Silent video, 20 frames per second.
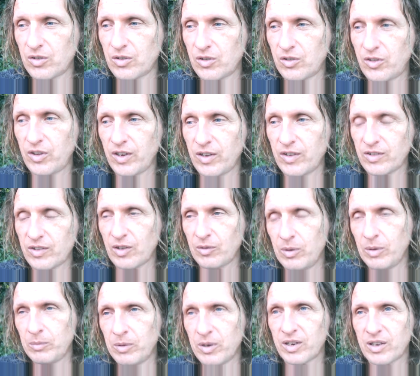things that
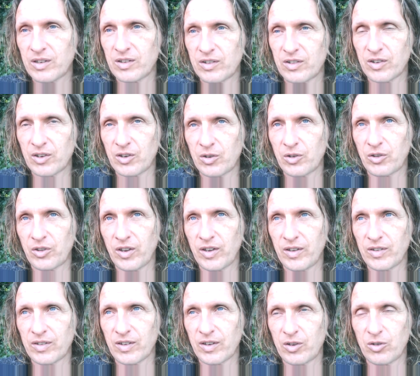we would consider
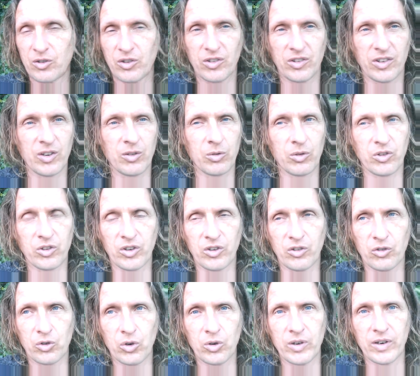things that are just interesting
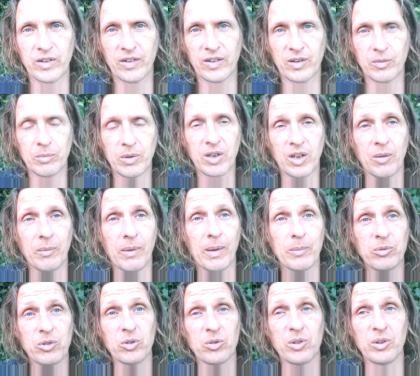stories can become
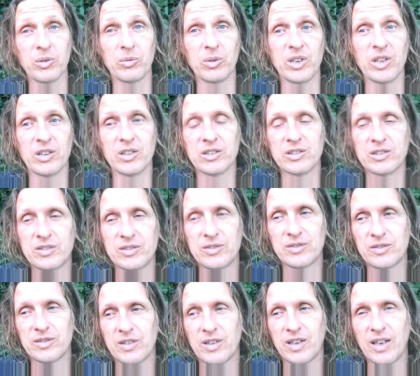absolutely real.
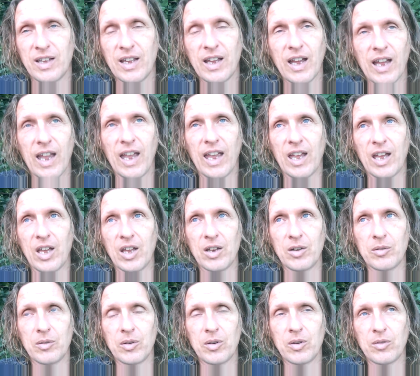
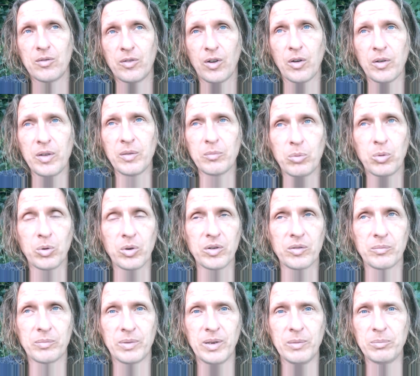And very
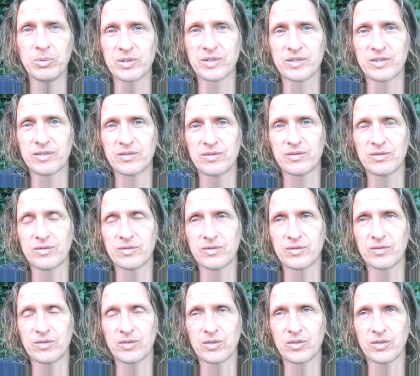important people
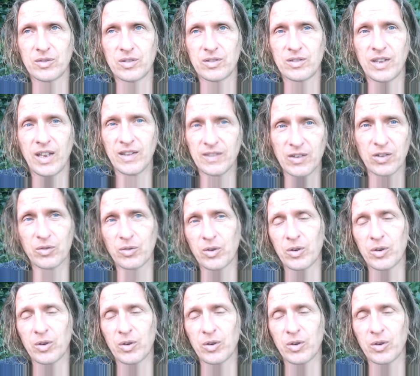take this